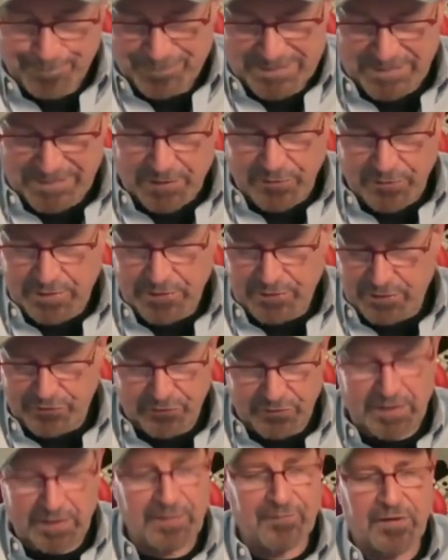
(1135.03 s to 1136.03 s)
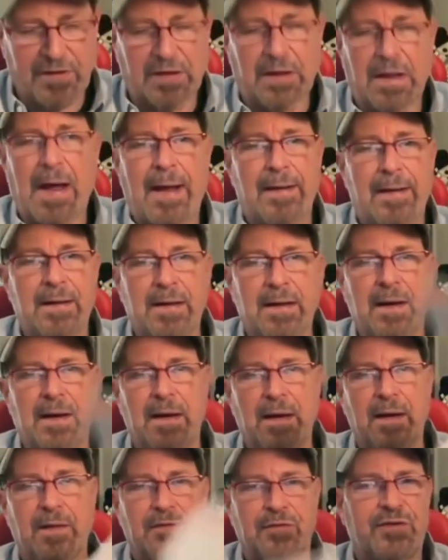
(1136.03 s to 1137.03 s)
It doesn't give you a lot.
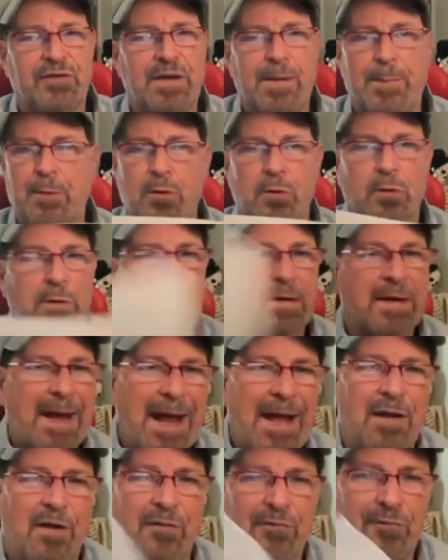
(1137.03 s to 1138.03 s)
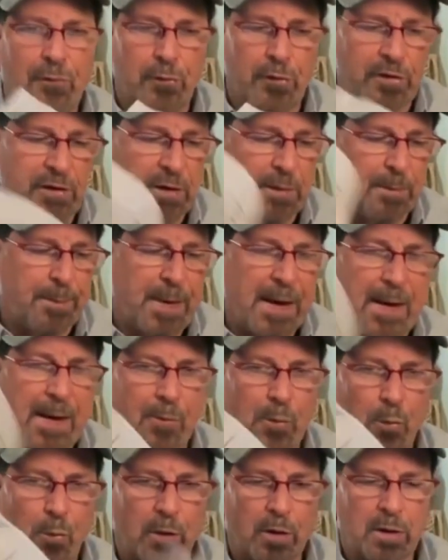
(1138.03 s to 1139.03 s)
It's typical California
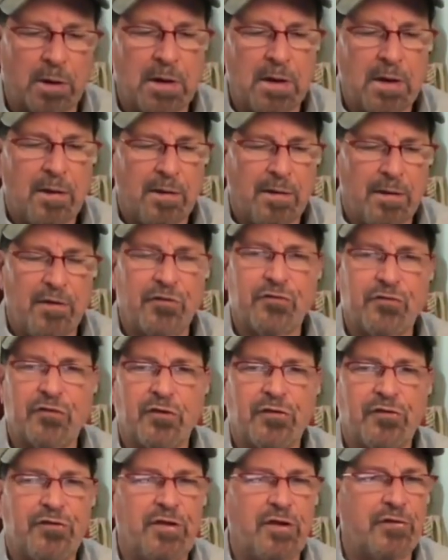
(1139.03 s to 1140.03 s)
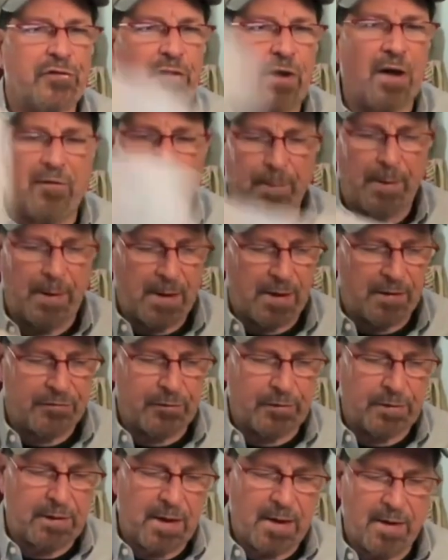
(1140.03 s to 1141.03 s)
paperwork. This just ticks off a box.
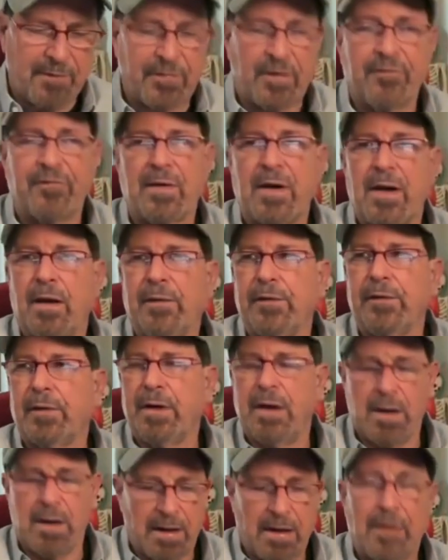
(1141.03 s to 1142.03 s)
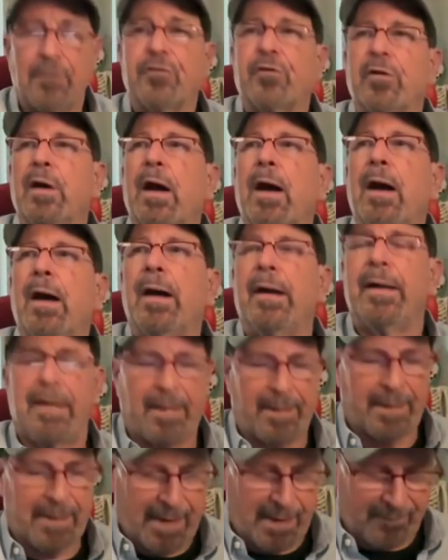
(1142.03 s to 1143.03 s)
Okay, have they filed their answer?
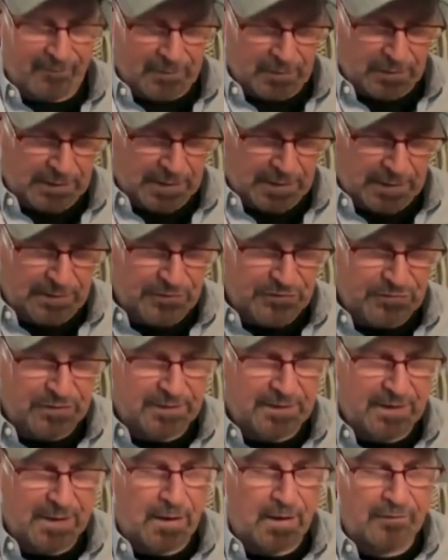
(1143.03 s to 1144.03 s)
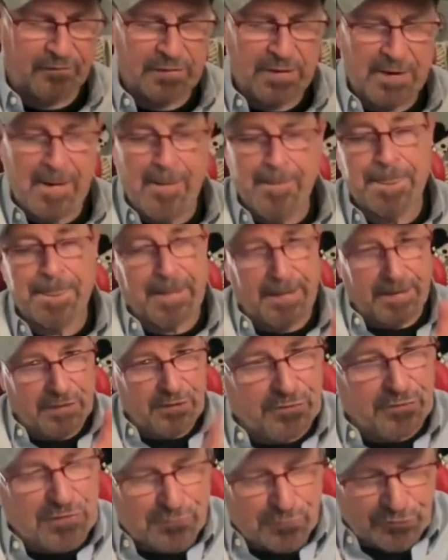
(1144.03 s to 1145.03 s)
Yeah, they have. Okay, tick that off. It
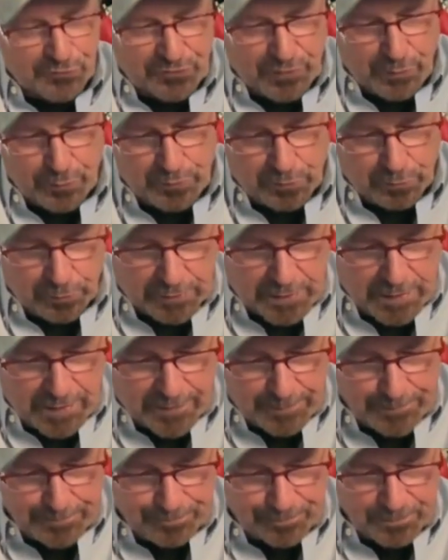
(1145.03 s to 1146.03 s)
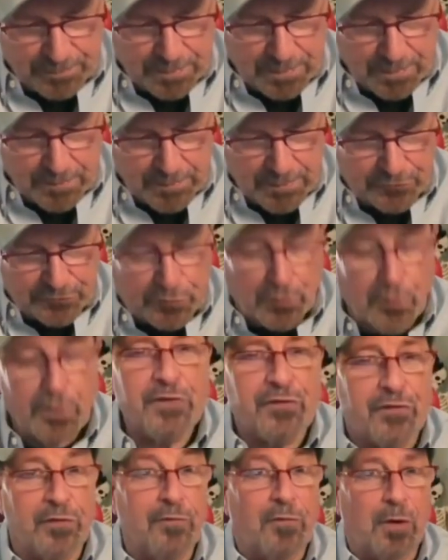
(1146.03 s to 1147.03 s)
interesting when you look at the
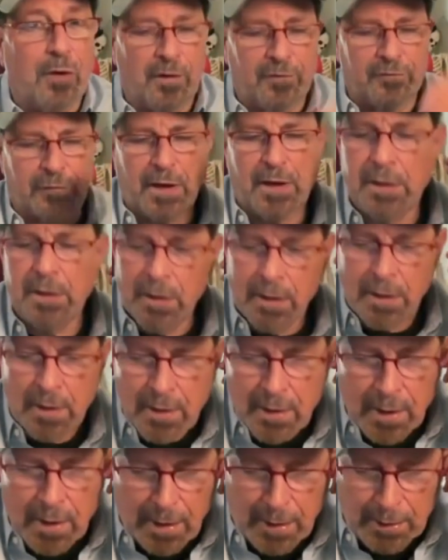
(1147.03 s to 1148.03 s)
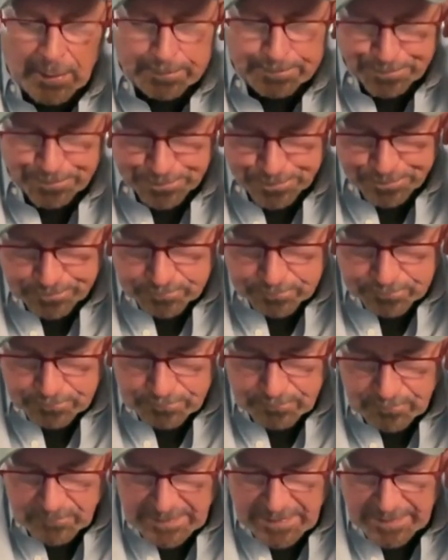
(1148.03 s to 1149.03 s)
attorneys involved, right?
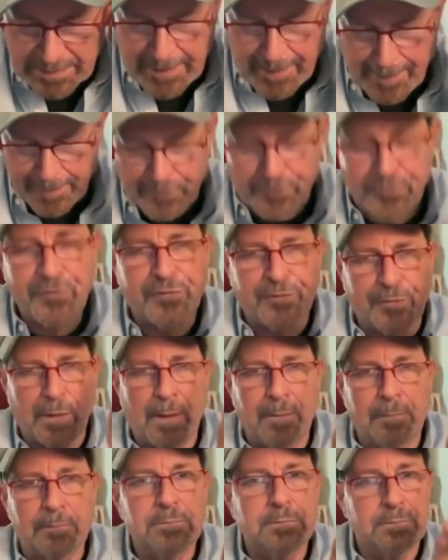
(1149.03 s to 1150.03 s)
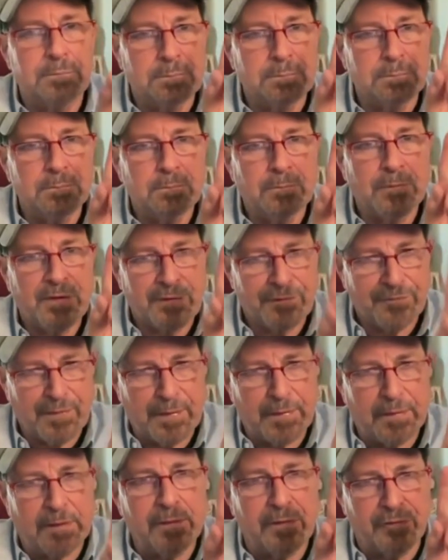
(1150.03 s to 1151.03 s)
Again, this is from the
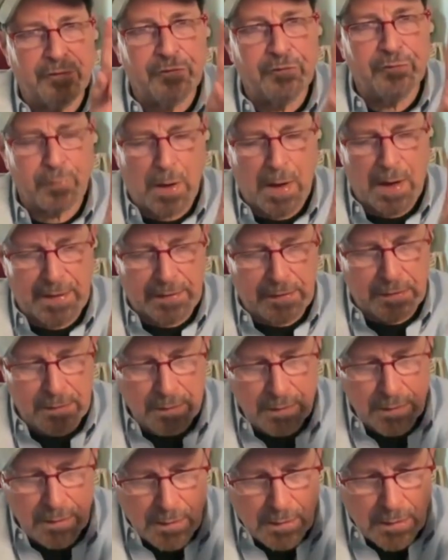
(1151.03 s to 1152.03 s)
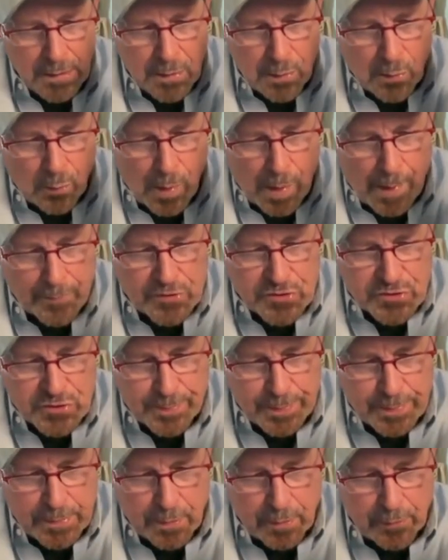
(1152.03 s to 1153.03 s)
defendant. This is Rocky. Robert
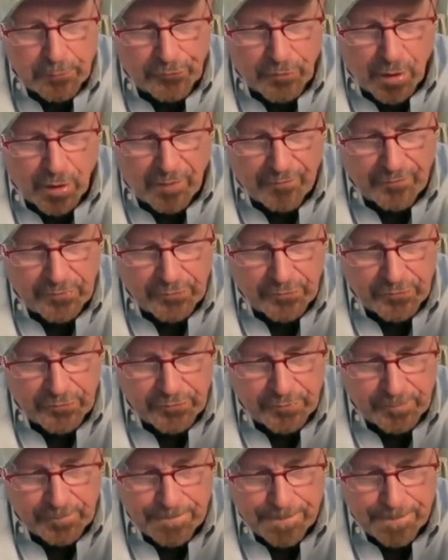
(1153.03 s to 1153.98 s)
Shapiro's office.